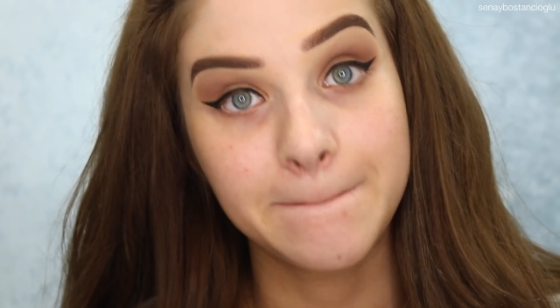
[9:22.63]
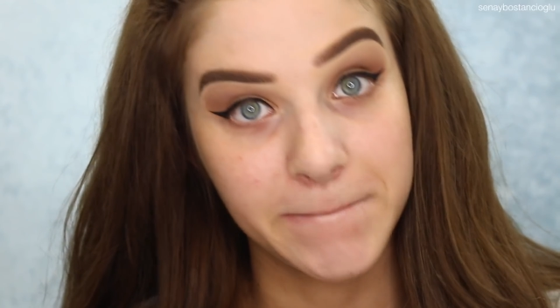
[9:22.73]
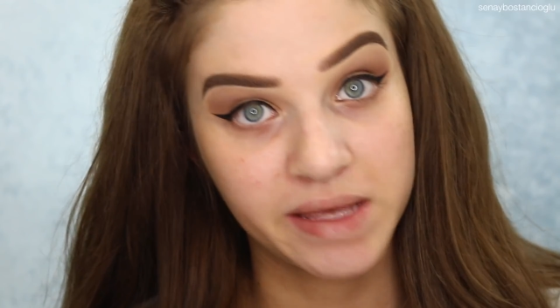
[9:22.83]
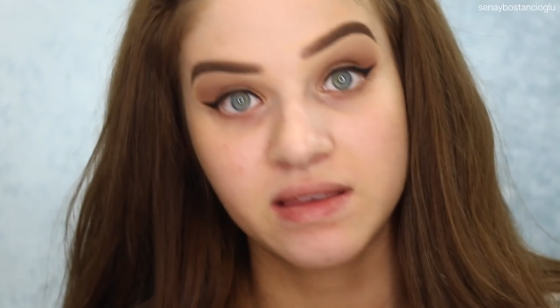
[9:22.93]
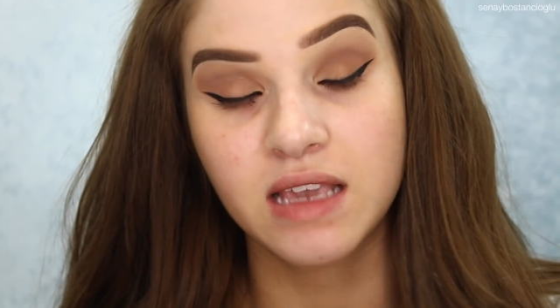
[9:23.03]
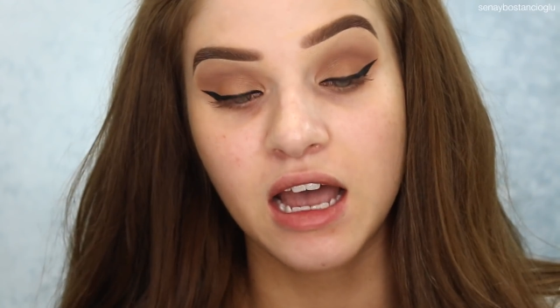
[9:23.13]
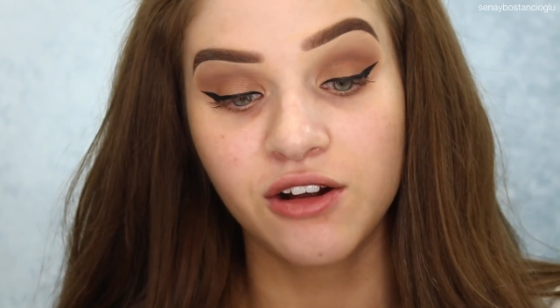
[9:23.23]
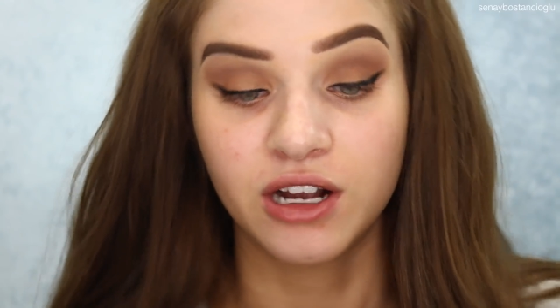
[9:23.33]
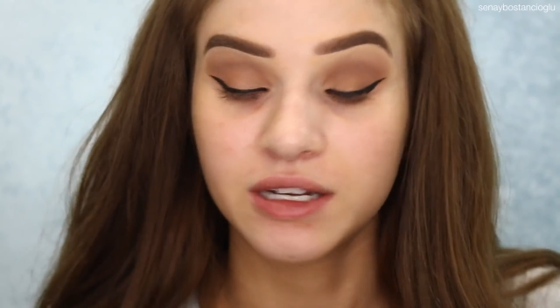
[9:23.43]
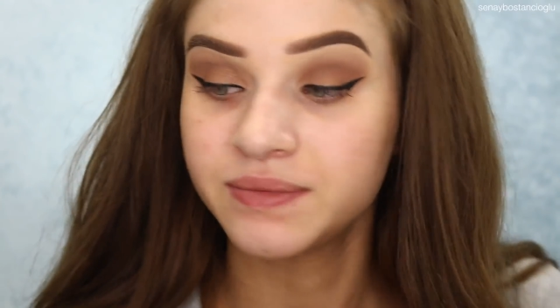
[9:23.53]

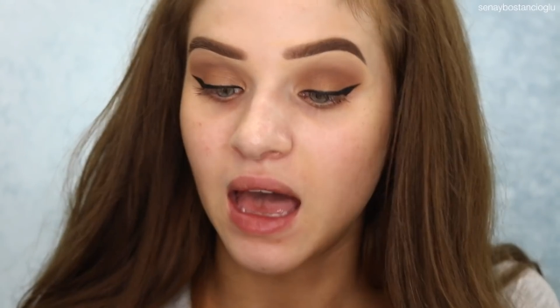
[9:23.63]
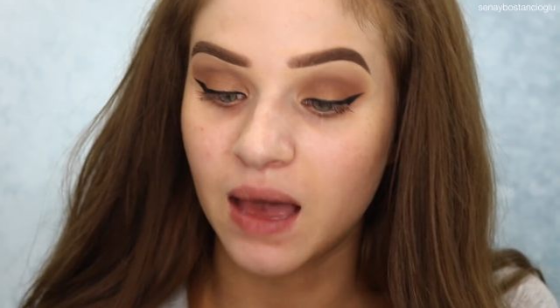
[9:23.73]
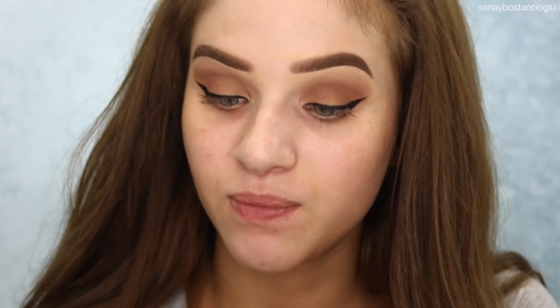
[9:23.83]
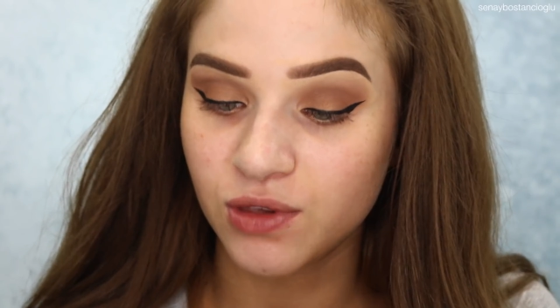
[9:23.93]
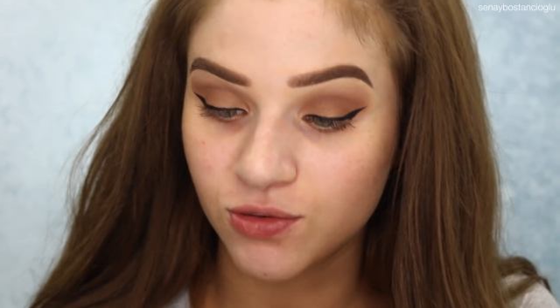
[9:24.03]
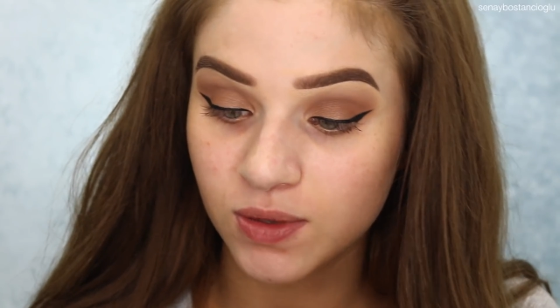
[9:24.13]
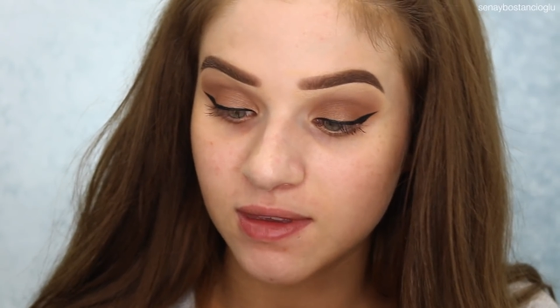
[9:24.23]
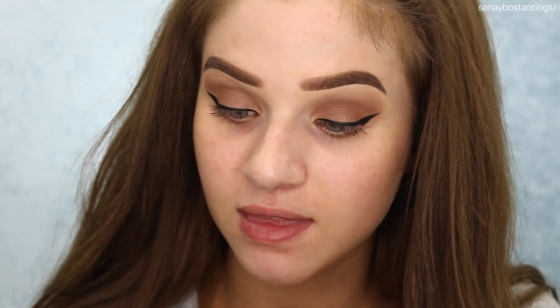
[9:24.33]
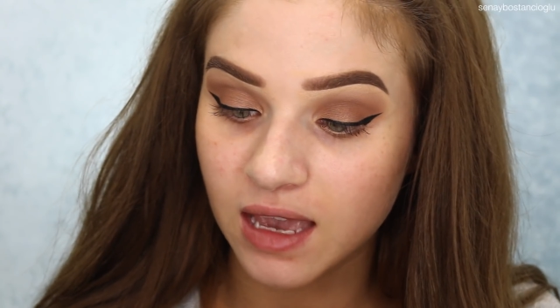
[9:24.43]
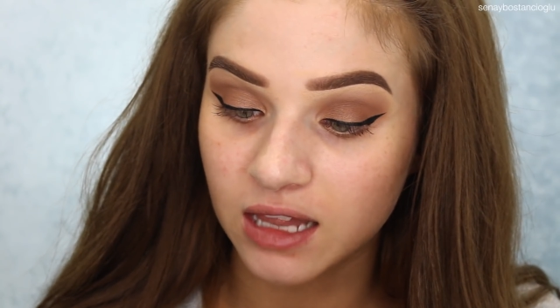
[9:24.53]
Mascara. This one's
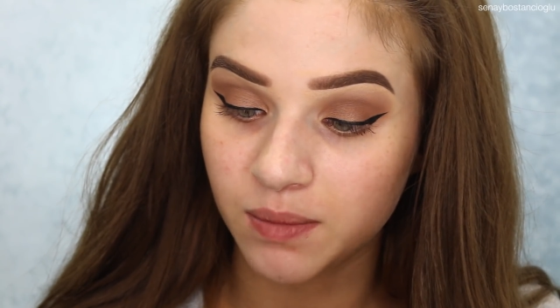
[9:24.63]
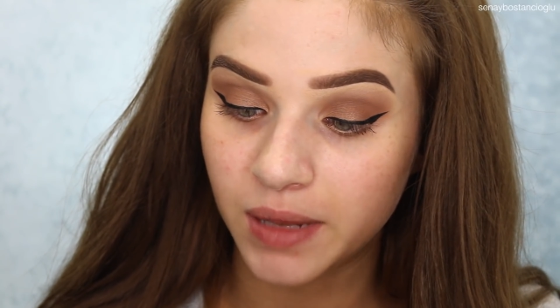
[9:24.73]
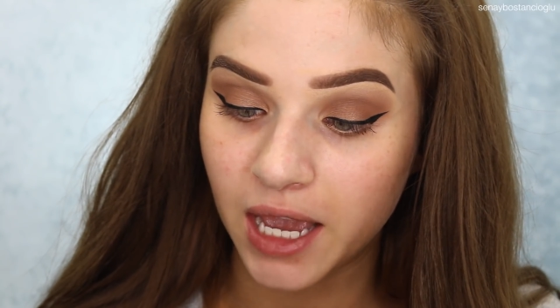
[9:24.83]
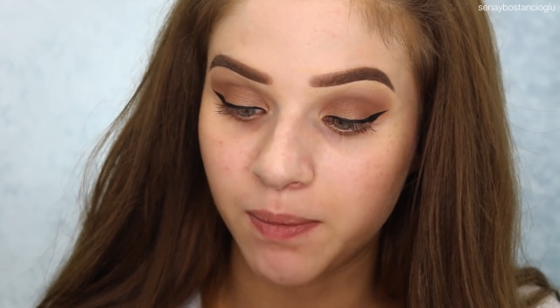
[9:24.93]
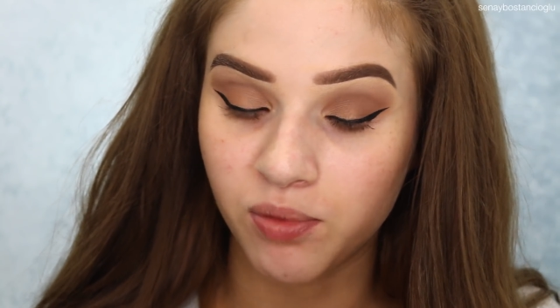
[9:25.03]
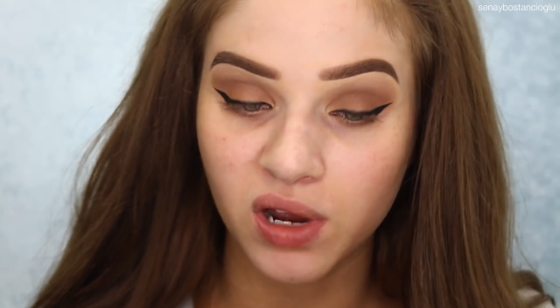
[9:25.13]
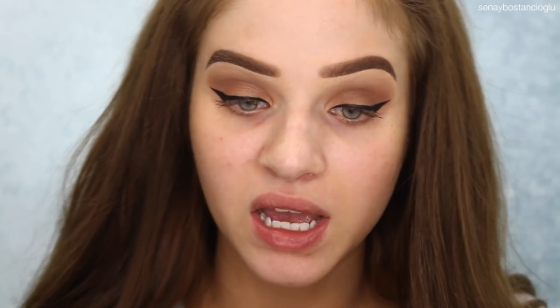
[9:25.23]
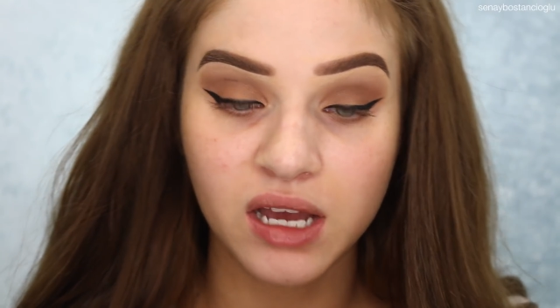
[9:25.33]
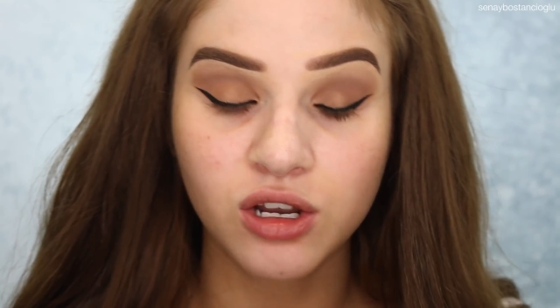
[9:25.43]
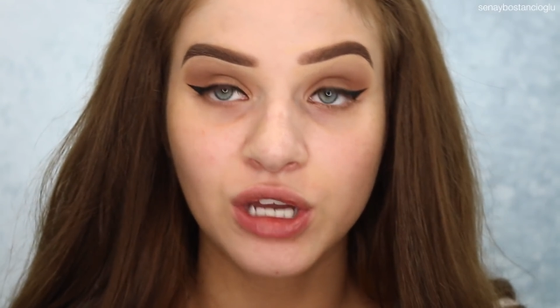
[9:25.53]
in the color Black Brown.